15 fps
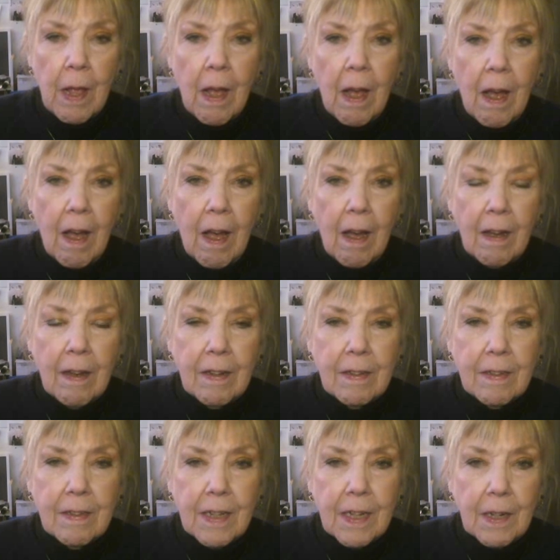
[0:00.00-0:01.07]
uh,
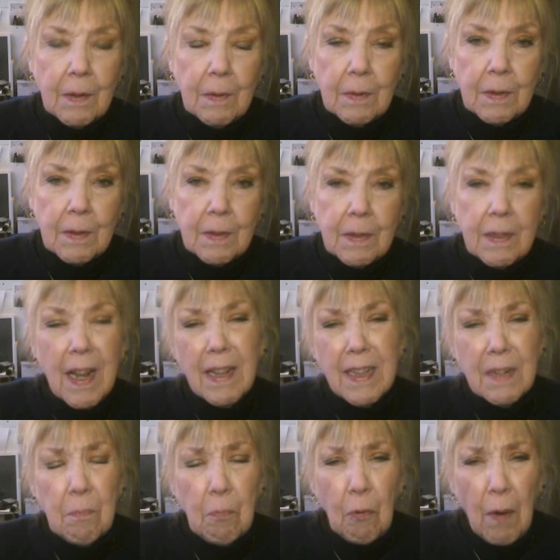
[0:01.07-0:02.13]
uh not
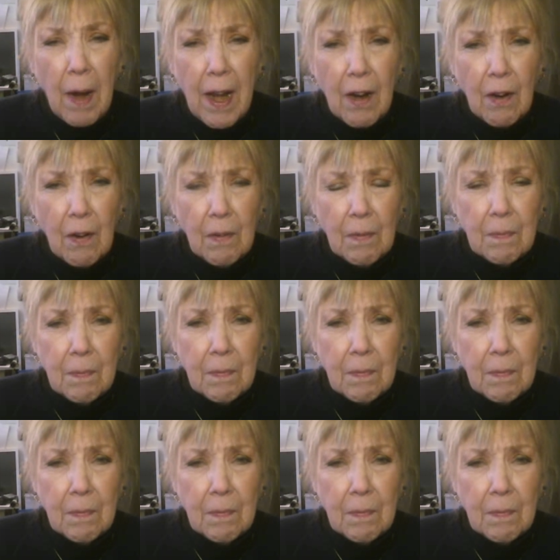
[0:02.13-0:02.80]
the prayer.